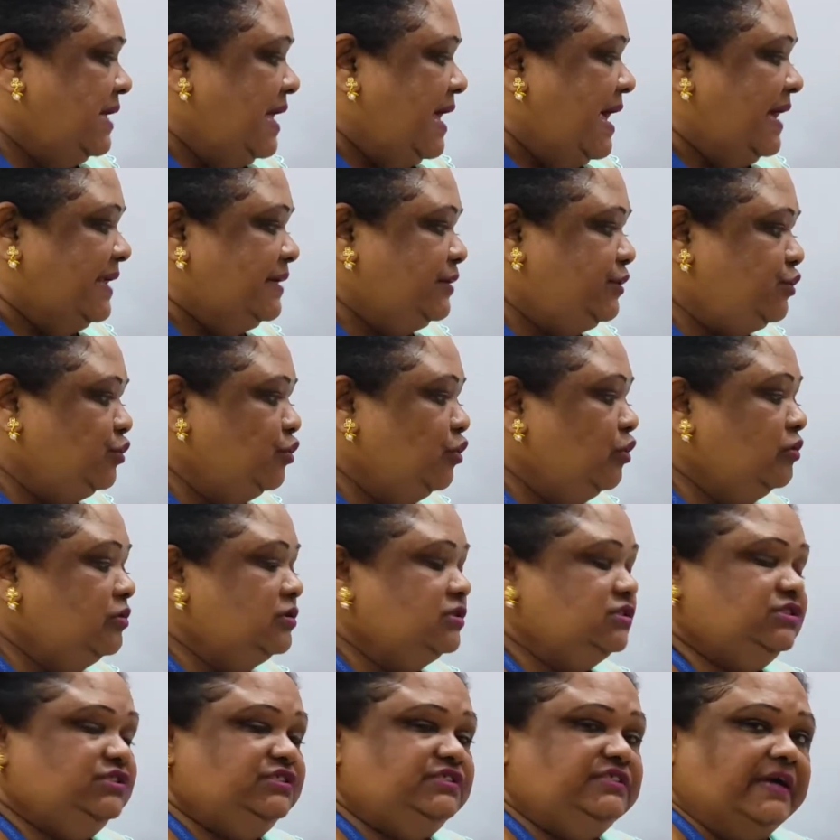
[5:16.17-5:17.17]
and
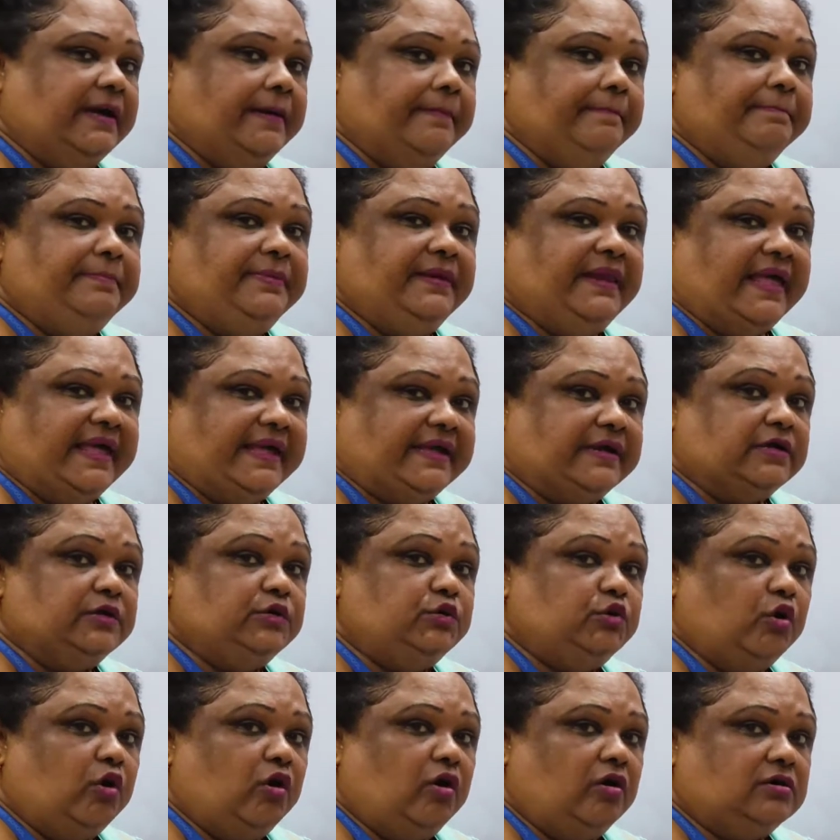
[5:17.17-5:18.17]
to jump like a
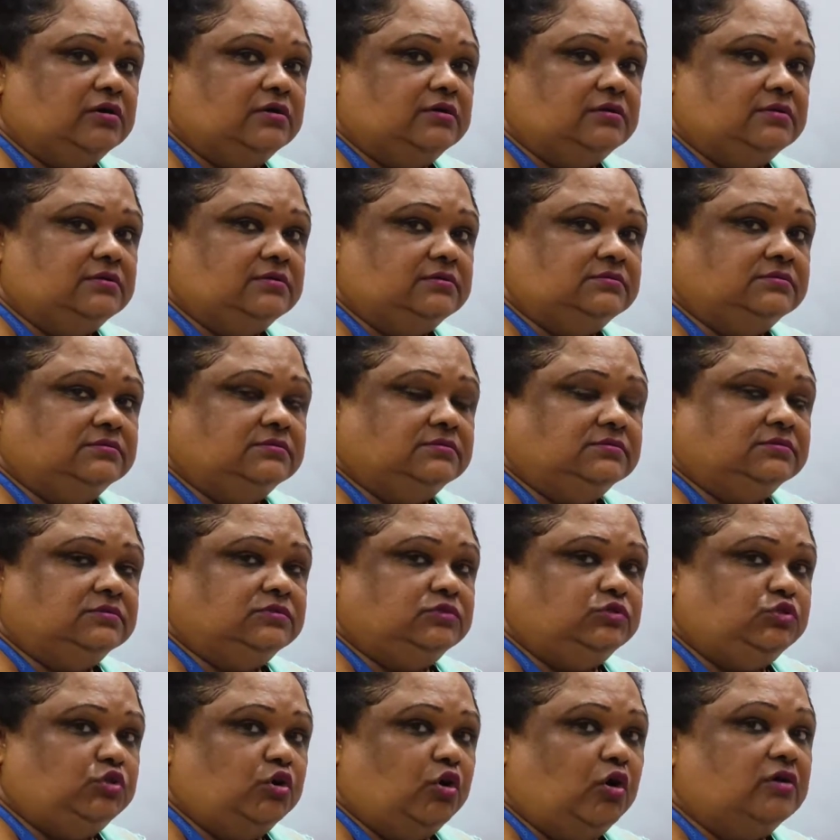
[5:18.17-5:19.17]
dog.
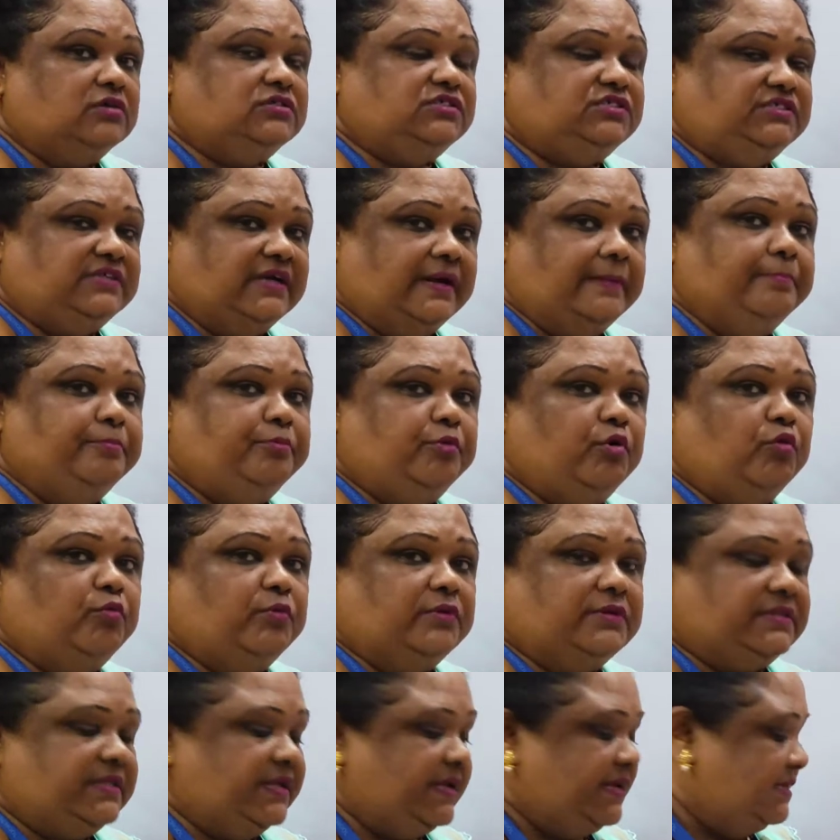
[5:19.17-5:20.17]
Dogs jump
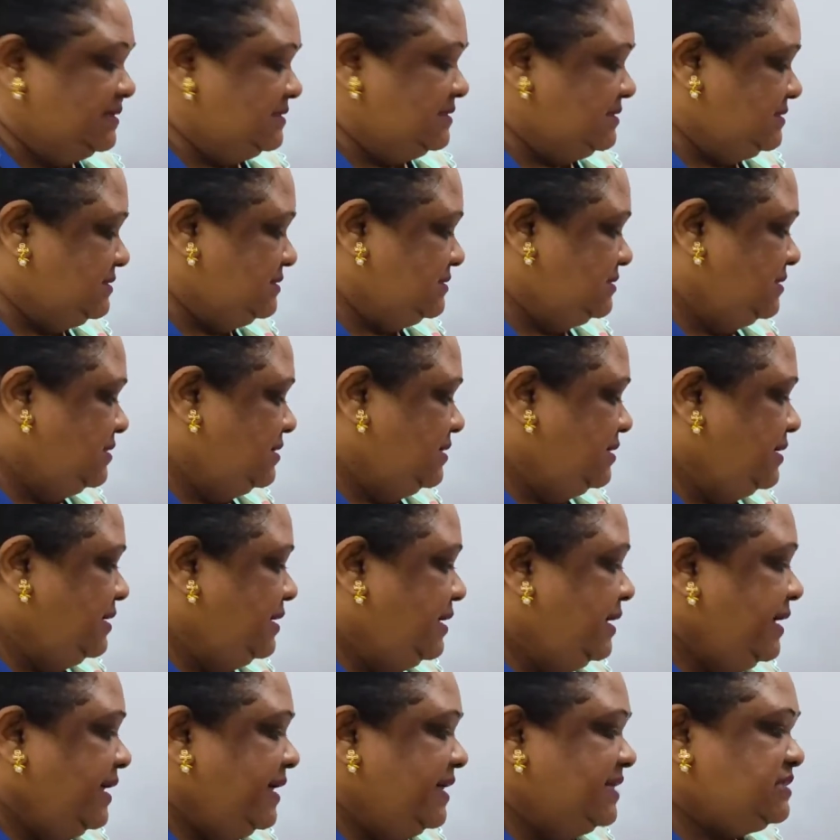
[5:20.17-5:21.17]
over things.
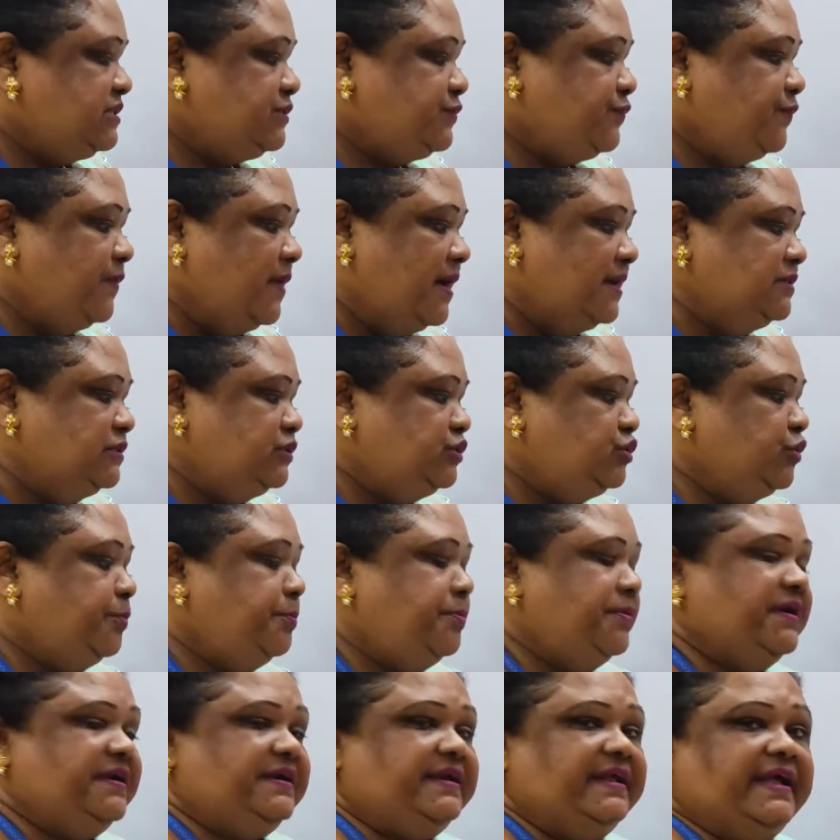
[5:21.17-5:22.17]
It's fun to
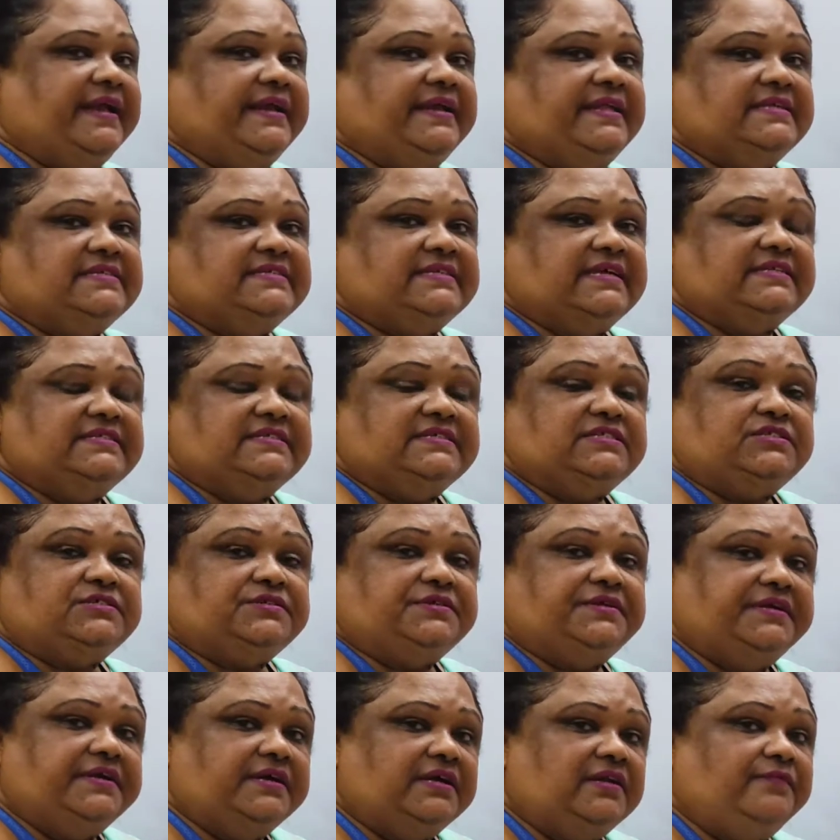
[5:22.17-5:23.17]
pretend. He says it's
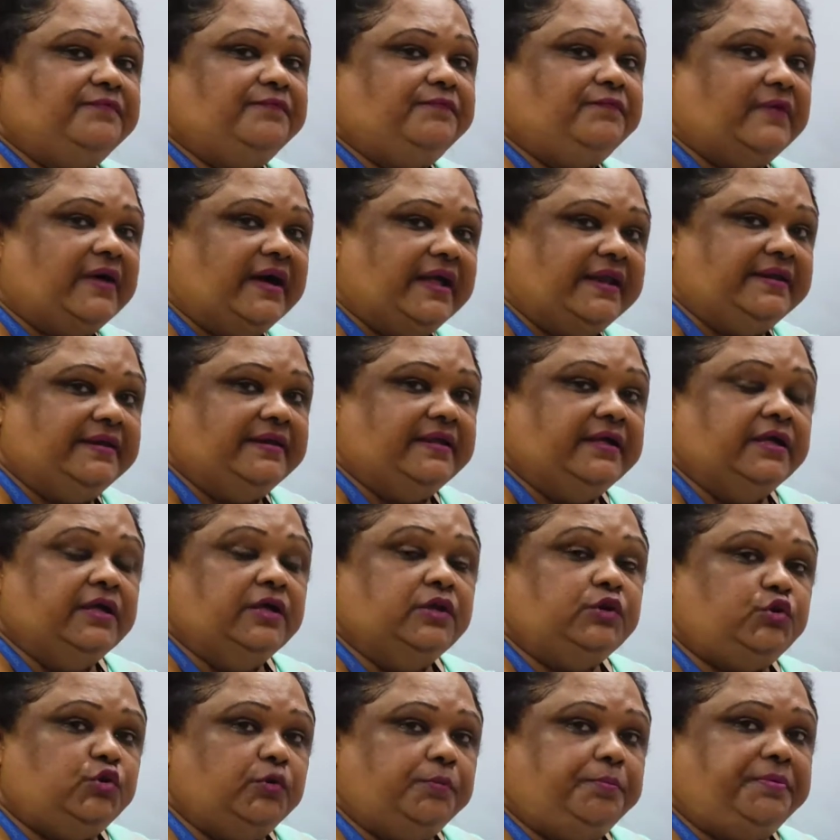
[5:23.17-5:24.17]
real fun
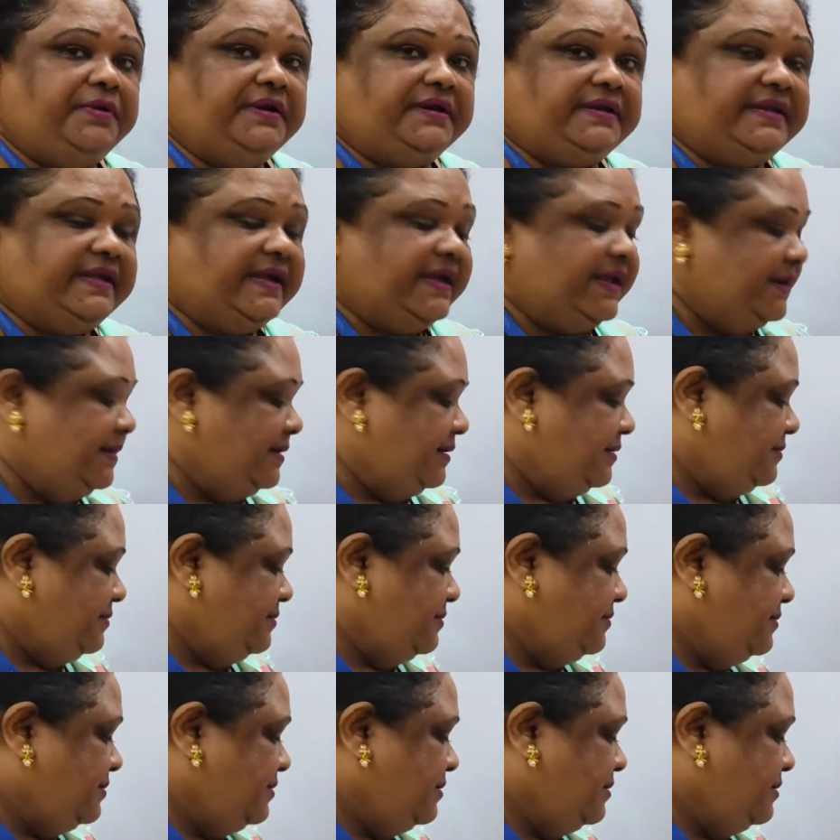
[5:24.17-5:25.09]
to pretend.